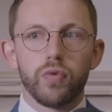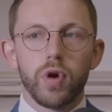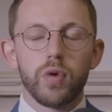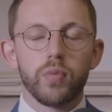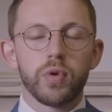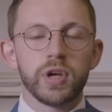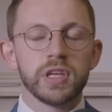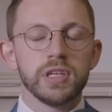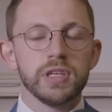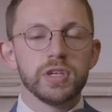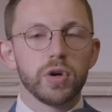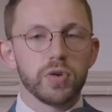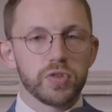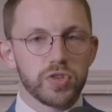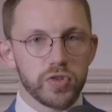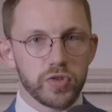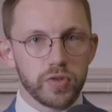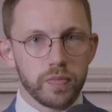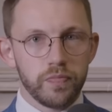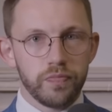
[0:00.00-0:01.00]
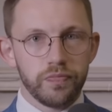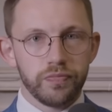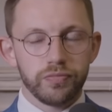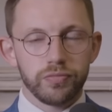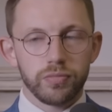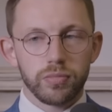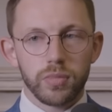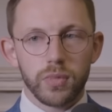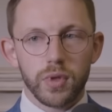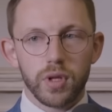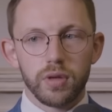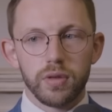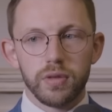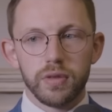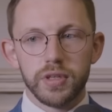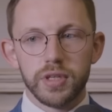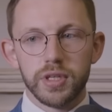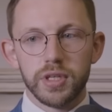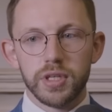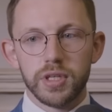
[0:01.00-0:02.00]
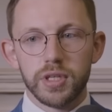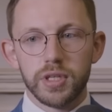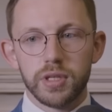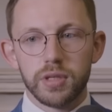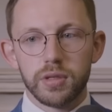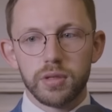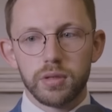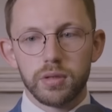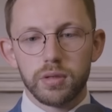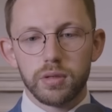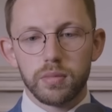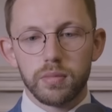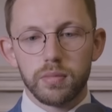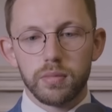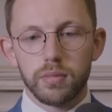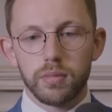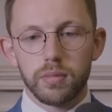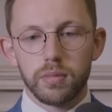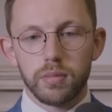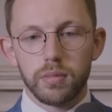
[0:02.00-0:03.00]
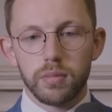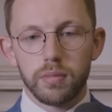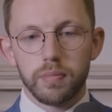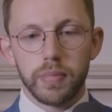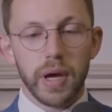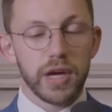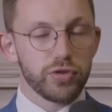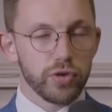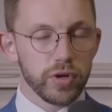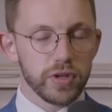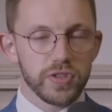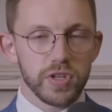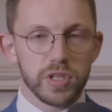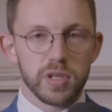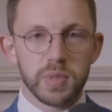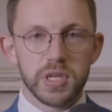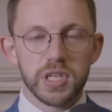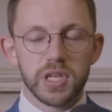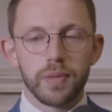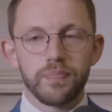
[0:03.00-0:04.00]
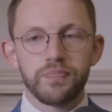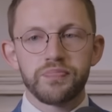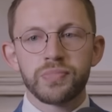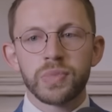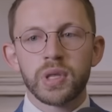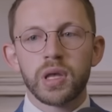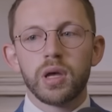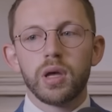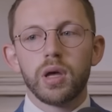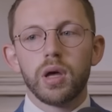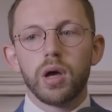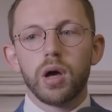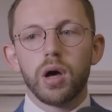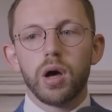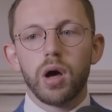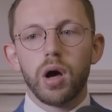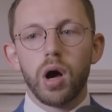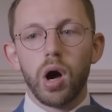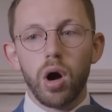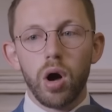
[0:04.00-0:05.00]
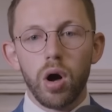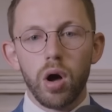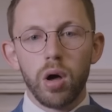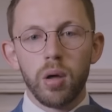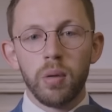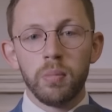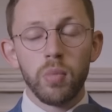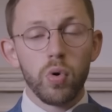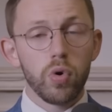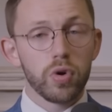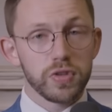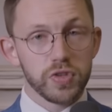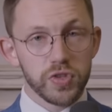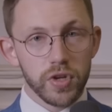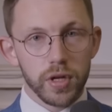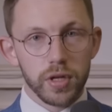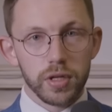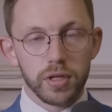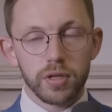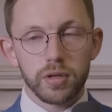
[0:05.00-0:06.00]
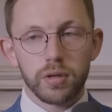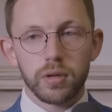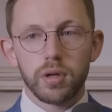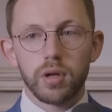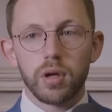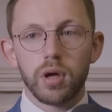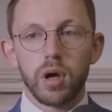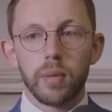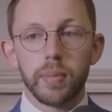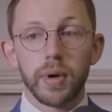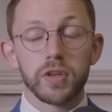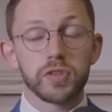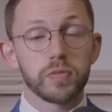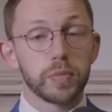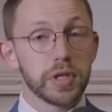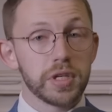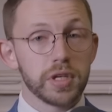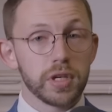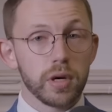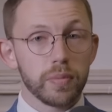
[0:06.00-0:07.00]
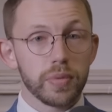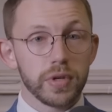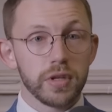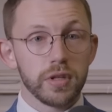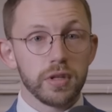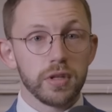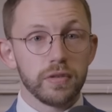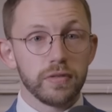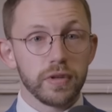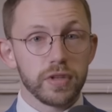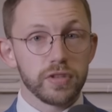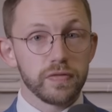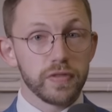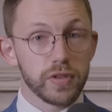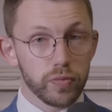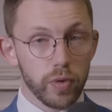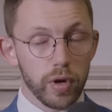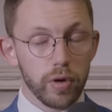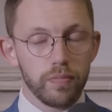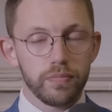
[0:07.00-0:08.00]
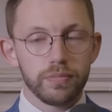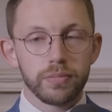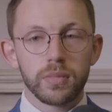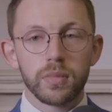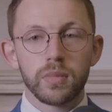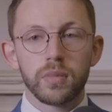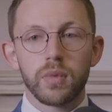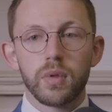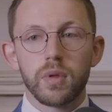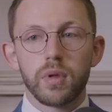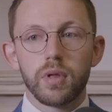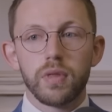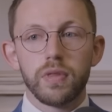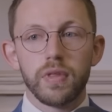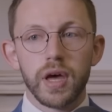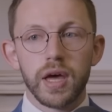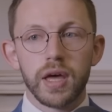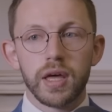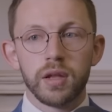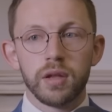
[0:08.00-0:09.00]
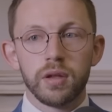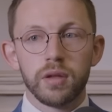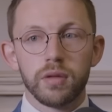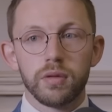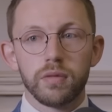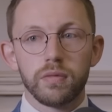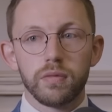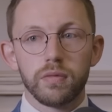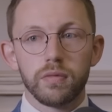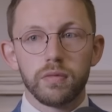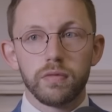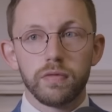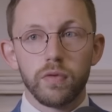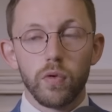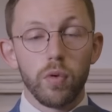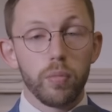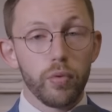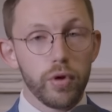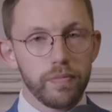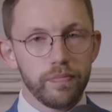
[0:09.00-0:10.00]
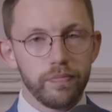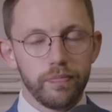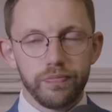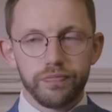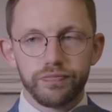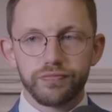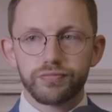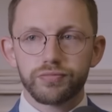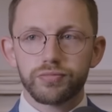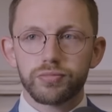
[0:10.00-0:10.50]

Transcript: right-wing ecosystem, the patriots in the media, are more concerned about speaking up in the defense of Israel than for Britain.